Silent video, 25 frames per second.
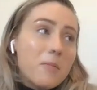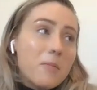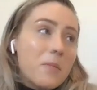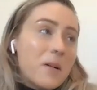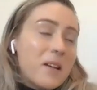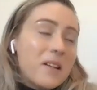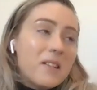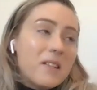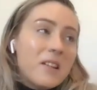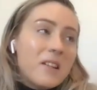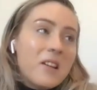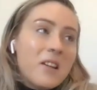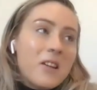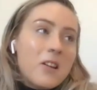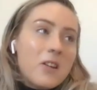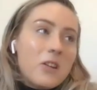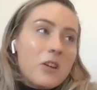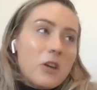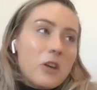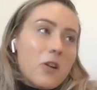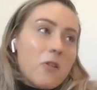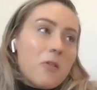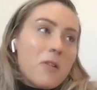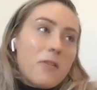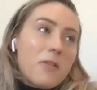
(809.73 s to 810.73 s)
But,
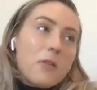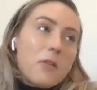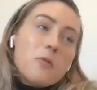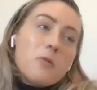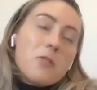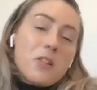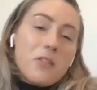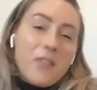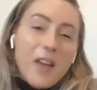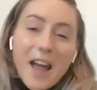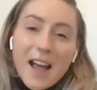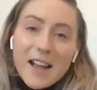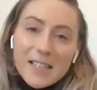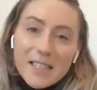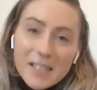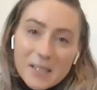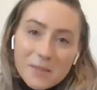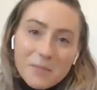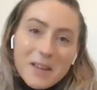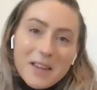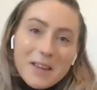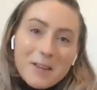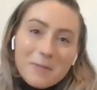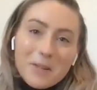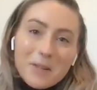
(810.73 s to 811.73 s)
if you would have
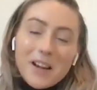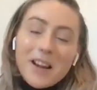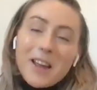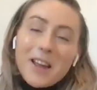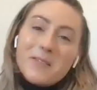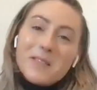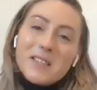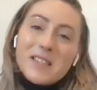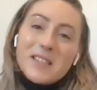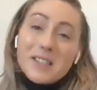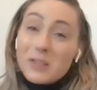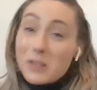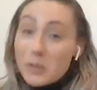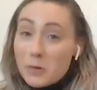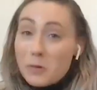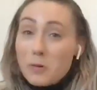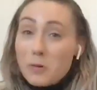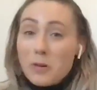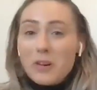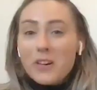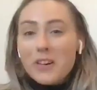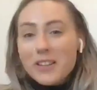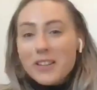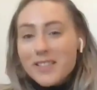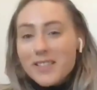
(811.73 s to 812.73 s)
asked me when I was in
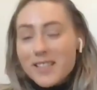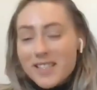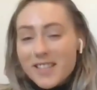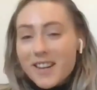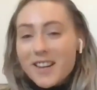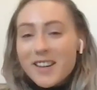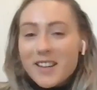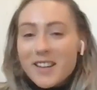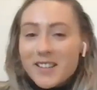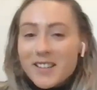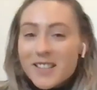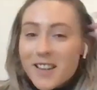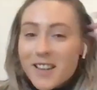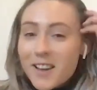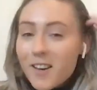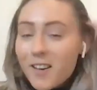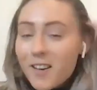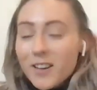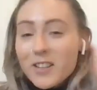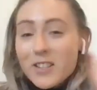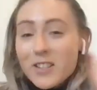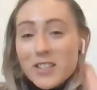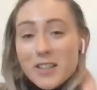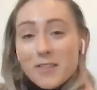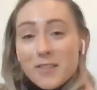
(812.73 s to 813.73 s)
school studying
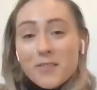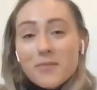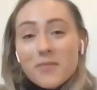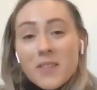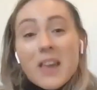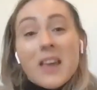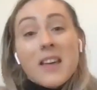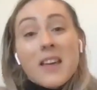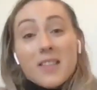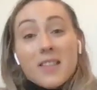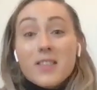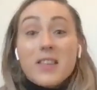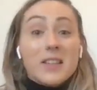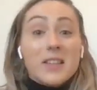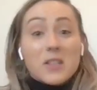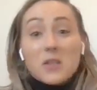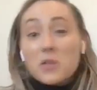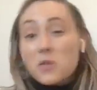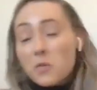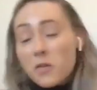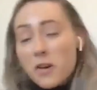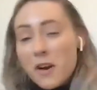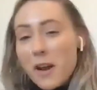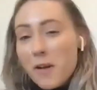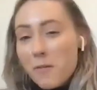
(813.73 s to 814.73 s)
psychology, if this
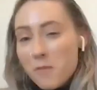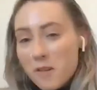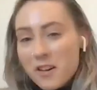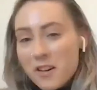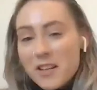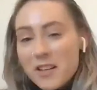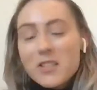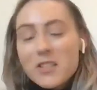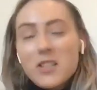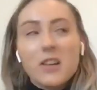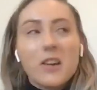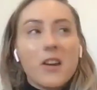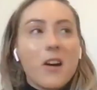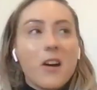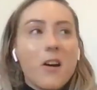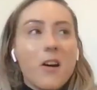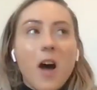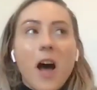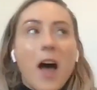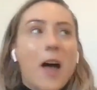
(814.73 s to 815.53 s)
is where I wanted to go,